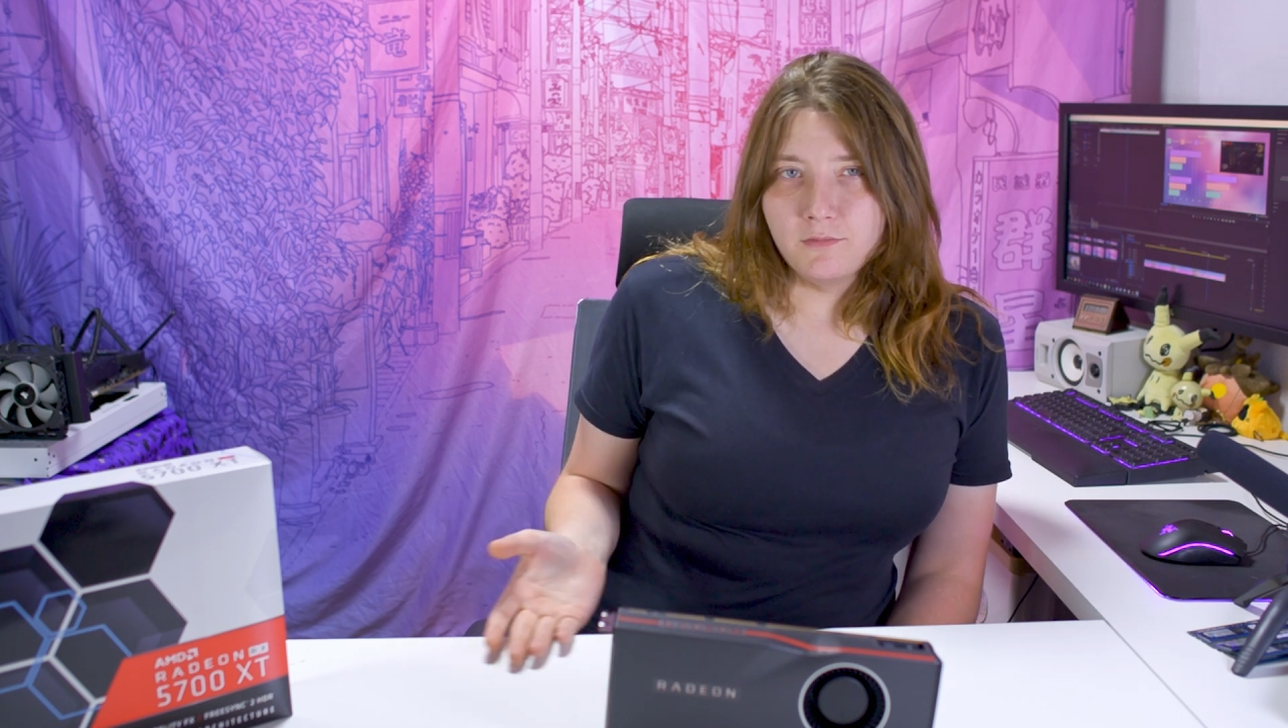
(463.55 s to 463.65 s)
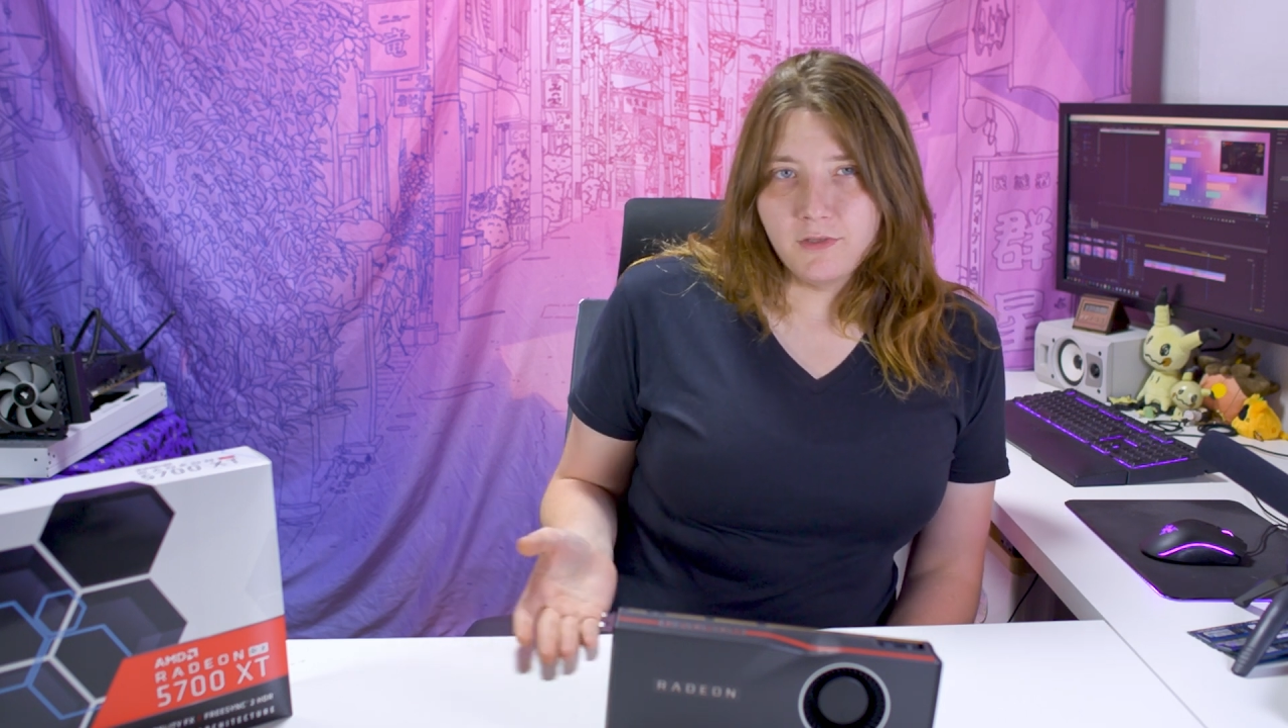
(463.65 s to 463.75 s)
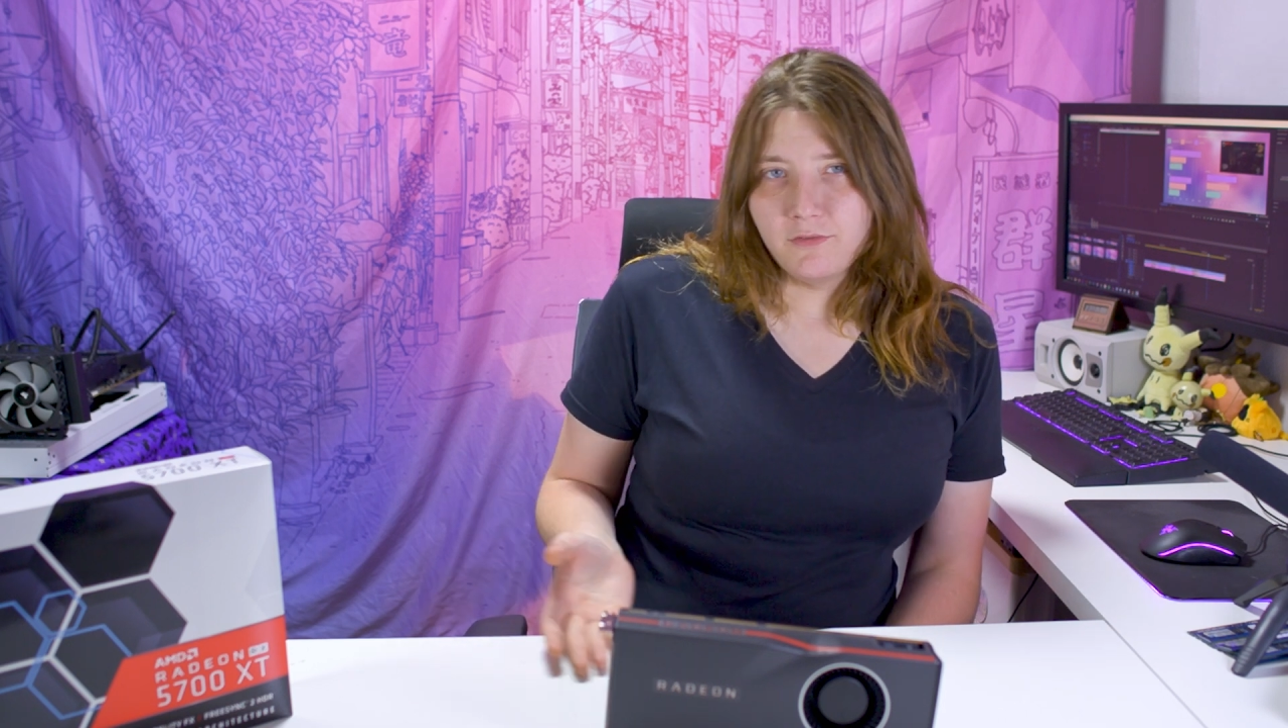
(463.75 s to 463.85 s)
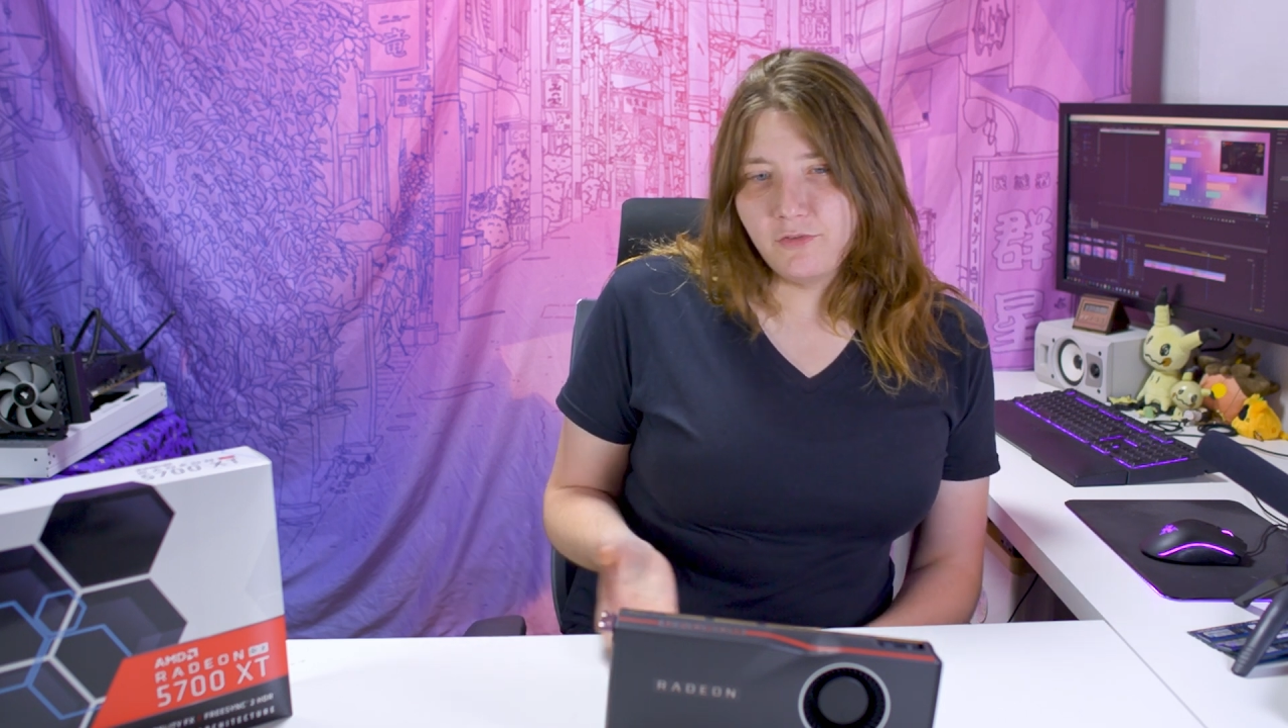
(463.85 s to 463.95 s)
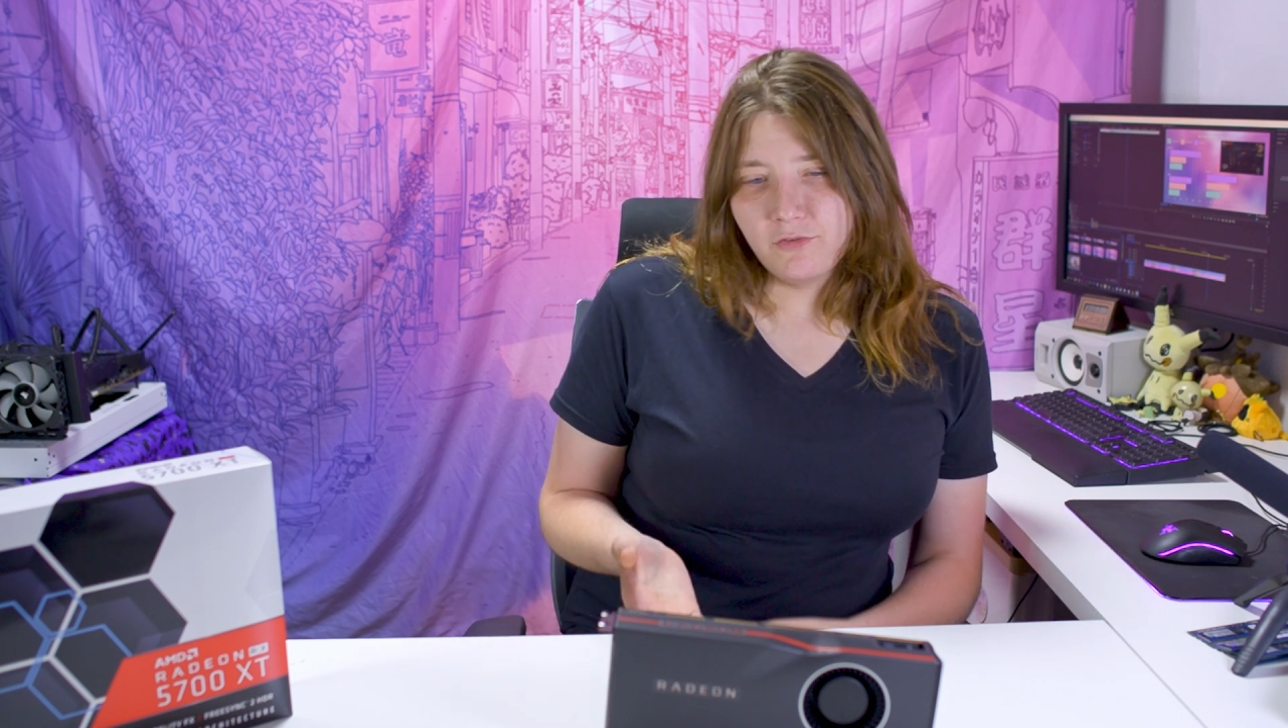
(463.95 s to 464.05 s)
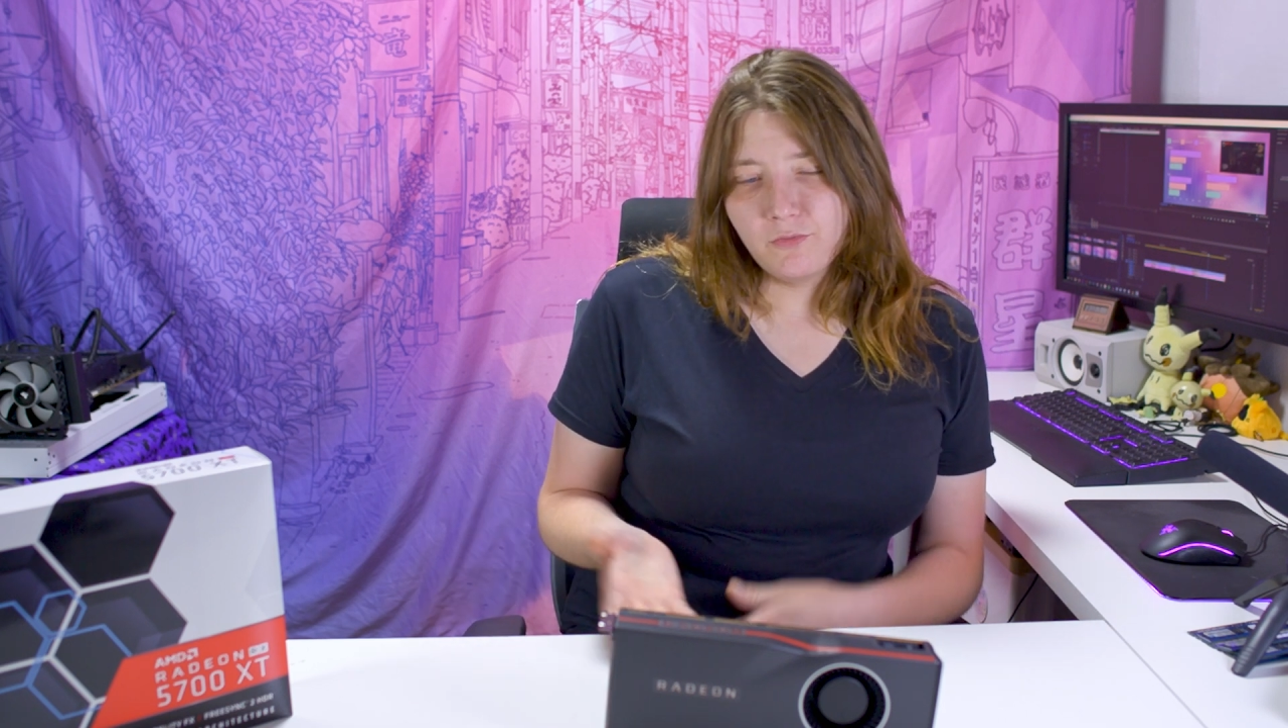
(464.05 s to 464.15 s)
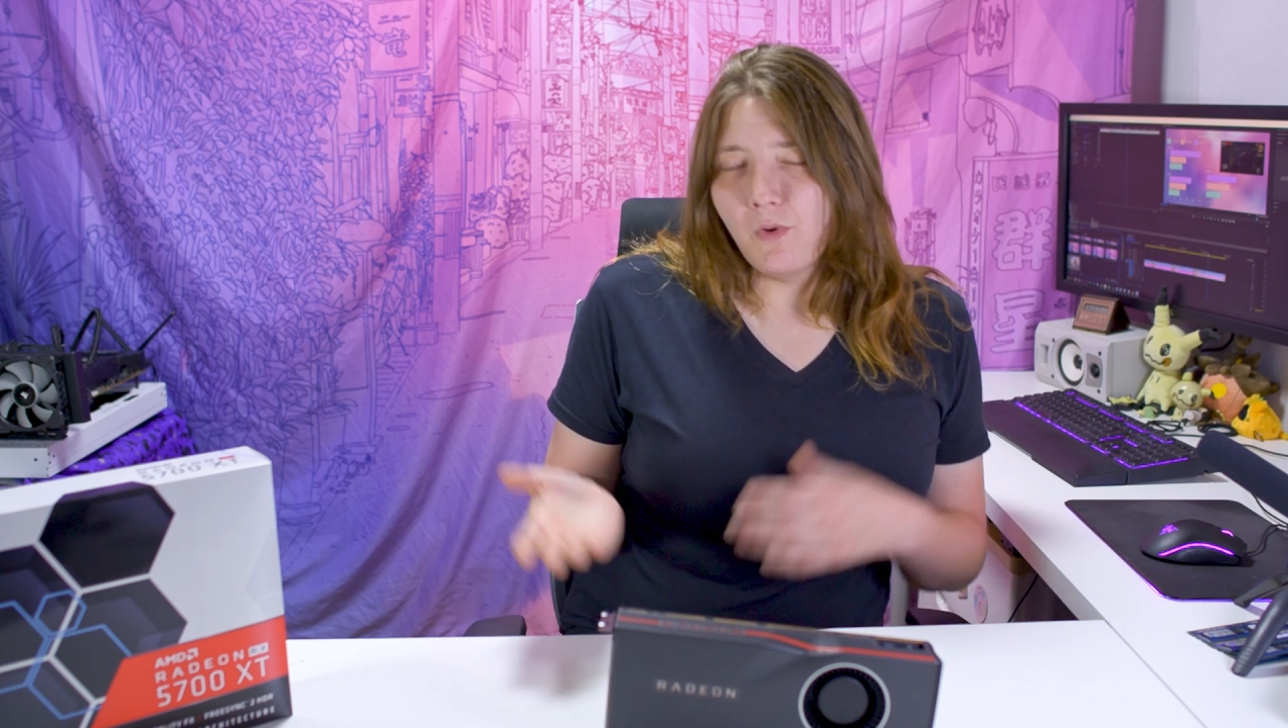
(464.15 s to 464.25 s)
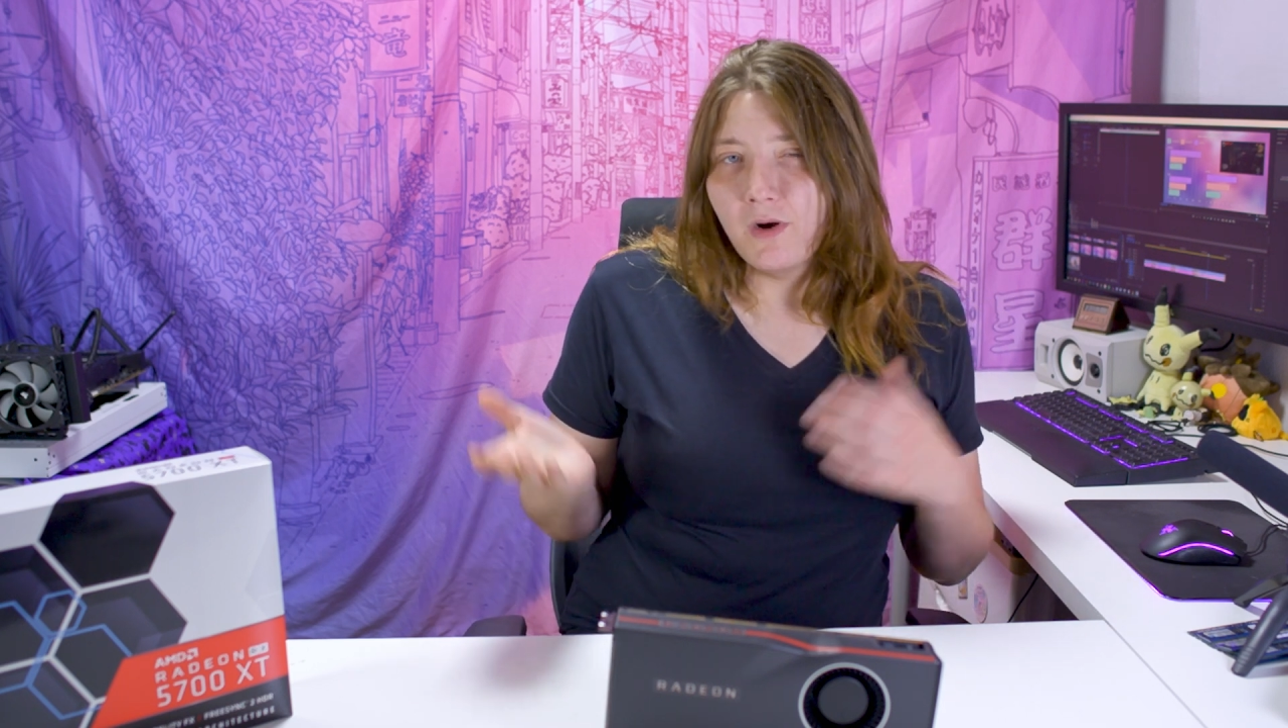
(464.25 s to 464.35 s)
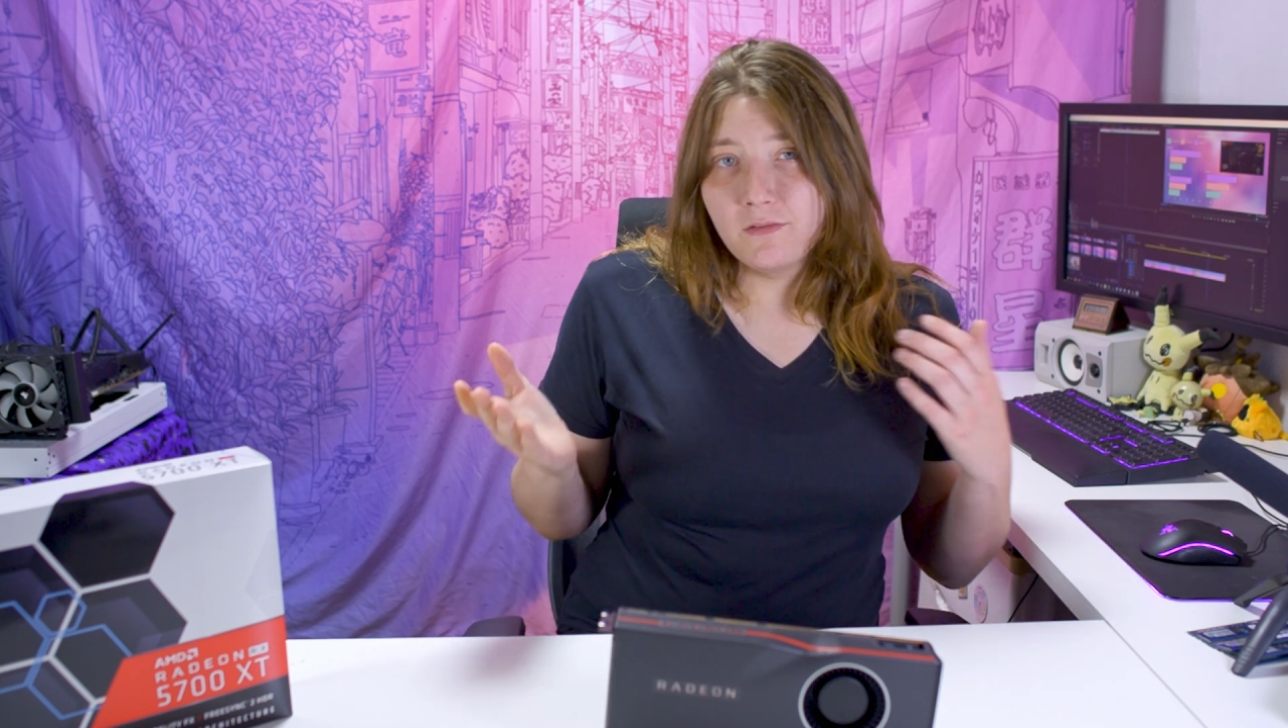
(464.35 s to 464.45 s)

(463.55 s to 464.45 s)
That's just what